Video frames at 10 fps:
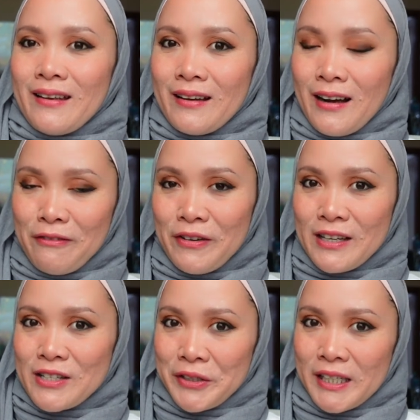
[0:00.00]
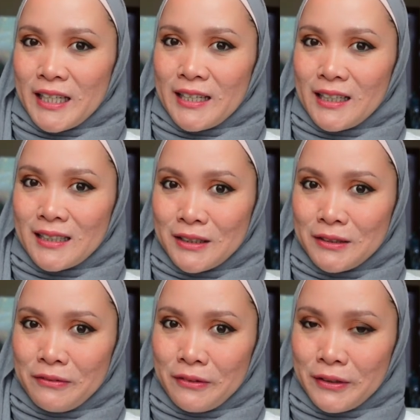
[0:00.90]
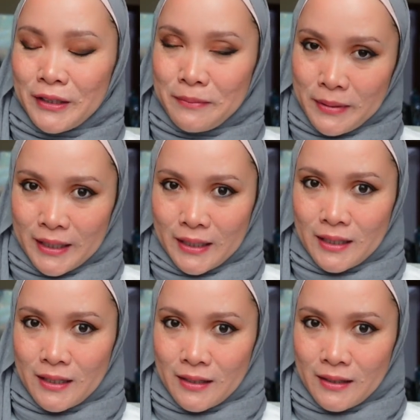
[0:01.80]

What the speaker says: caffeine is really not good for the body.